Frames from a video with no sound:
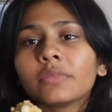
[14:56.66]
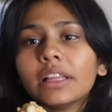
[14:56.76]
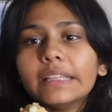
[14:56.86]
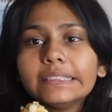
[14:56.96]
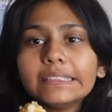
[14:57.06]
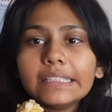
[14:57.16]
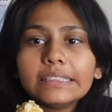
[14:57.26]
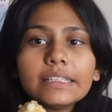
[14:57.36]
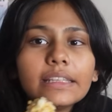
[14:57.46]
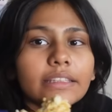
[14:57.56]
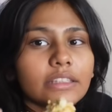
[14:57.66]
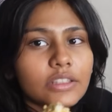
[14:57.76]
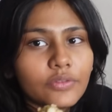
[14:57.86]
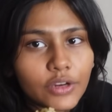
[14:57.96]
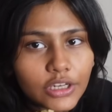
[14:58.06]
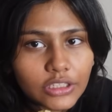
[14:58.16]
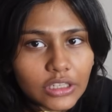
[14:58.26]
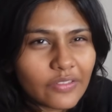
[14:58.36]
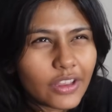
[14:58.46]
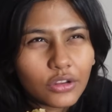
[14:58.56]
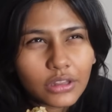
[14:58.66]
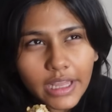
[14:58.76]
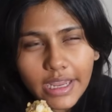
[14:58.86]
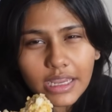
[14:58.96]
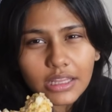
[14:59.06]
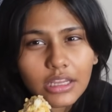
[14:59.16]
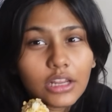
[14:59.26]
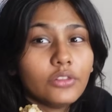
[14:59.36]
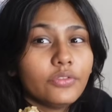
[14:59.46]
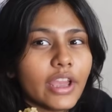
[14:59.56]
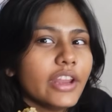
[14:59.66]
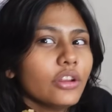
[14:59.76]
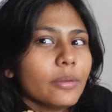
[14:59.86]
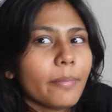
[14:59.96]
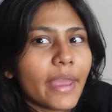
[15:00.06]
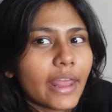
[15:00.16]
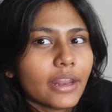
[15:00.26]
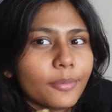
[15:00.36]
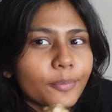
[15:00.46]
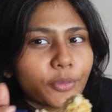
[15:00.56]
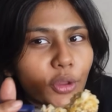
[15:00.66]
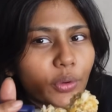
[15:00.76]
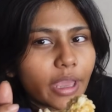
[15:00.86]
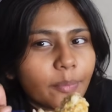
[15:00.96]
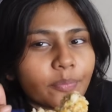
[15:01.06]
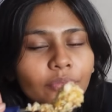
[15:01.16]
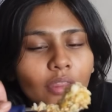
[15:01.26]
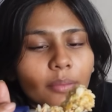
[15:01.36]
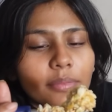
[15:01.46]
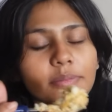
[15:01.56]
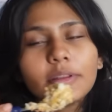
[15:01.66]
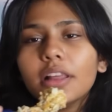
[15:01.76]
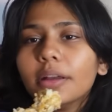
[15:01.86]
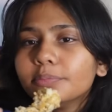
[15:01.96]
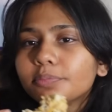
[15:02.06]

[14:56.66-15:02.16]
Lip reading: Let's taste it like this first. If I don't like it, then I'll fry it on a pan. Okay. Bismillah.